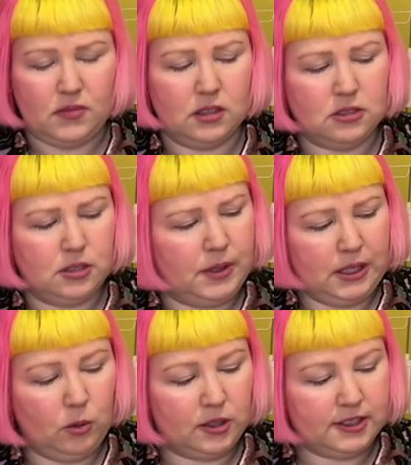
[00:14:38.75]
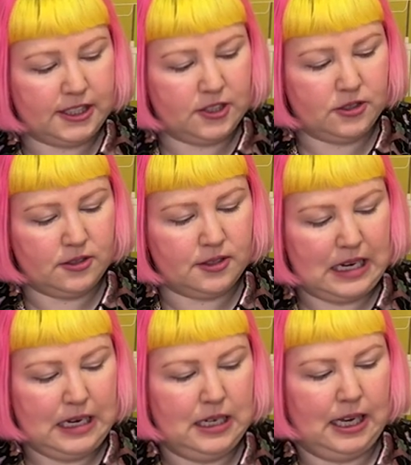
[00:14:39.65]
too many quality issues.
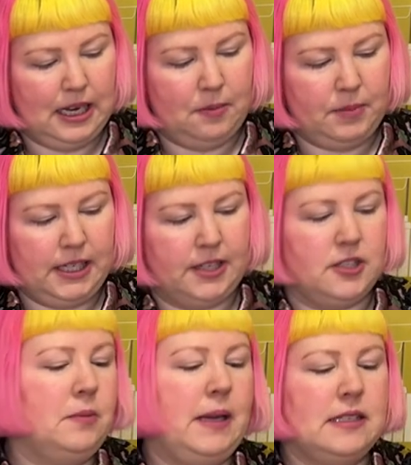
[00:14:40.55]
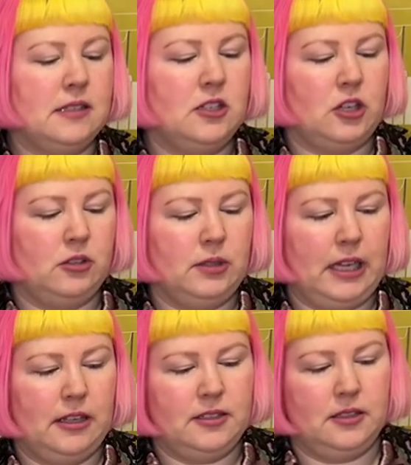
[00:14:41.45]
Um, but yeah, so the pieces in general with
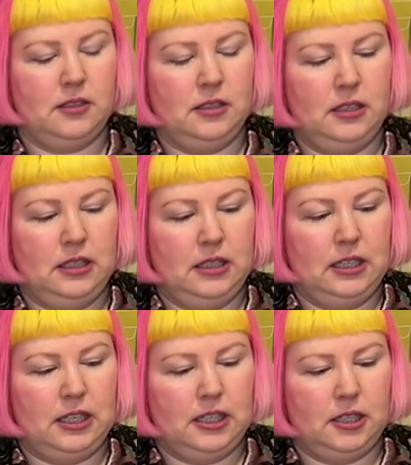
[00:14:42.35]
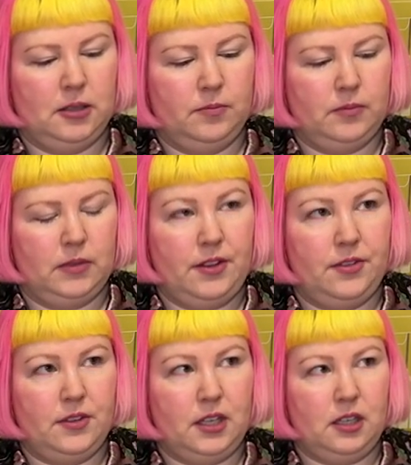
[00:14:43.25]
Galison, um, I
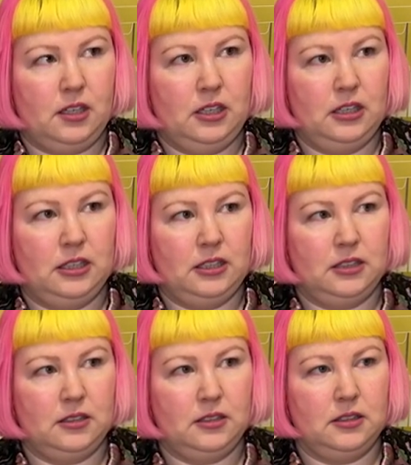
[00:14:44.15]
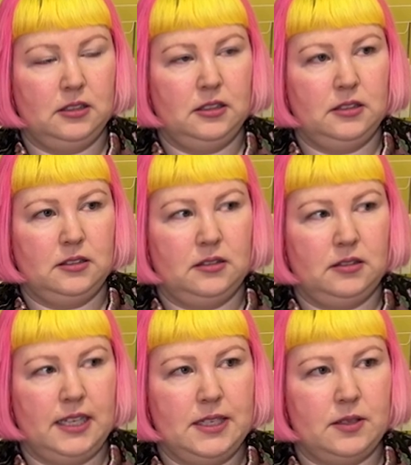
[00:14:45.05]
think
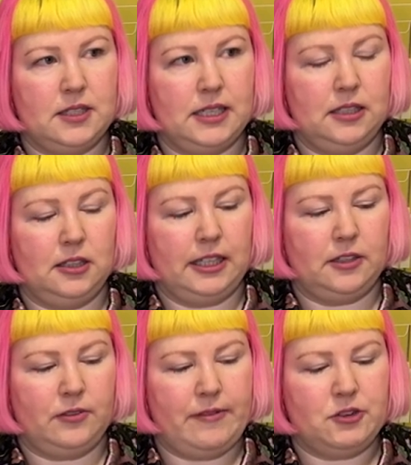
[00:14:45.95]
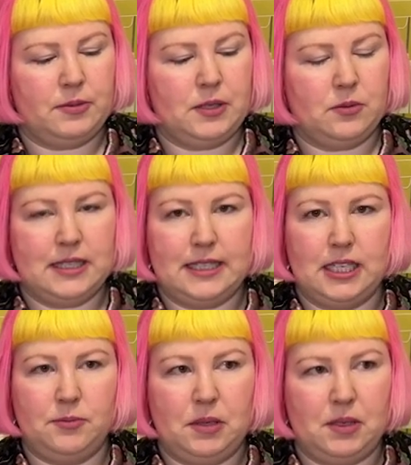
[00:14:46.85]
these ones, are, like the 500 piece ones, they
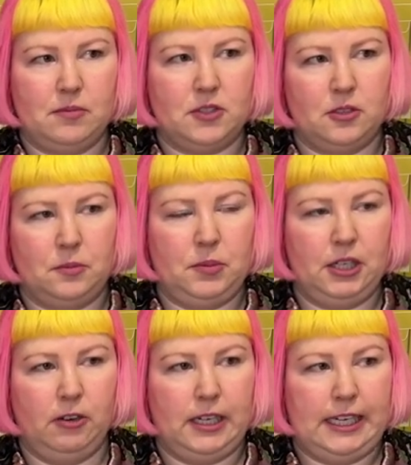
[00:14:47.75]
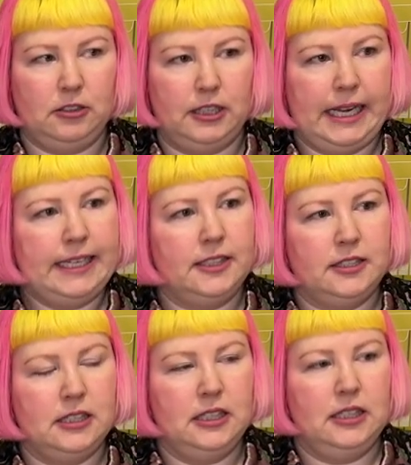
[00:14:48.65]
tend to be a bit sort of bigger and
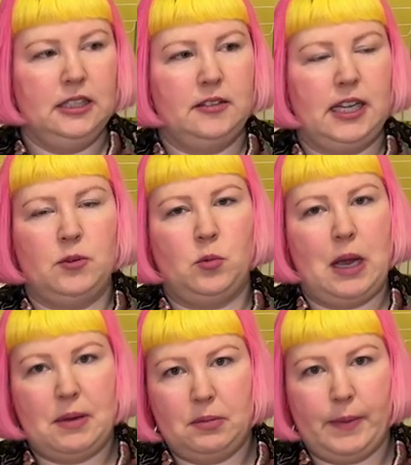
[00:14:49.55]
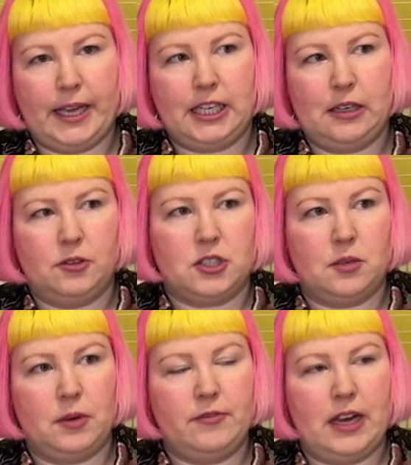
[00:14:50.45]
elongated. They have a white paper backing, which is not
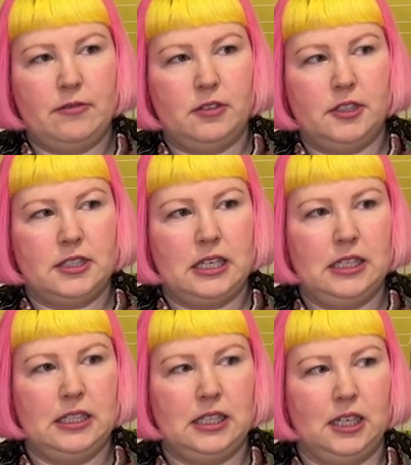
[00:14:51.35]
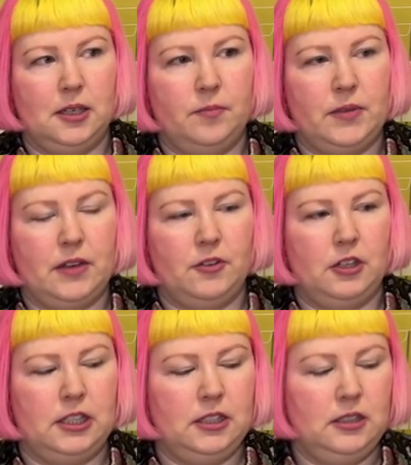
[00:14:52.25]
my favorite. Um, they're
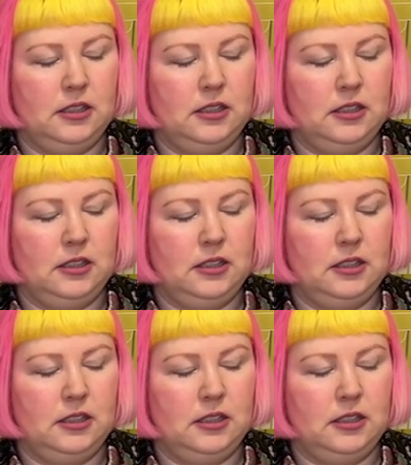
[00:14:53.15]
very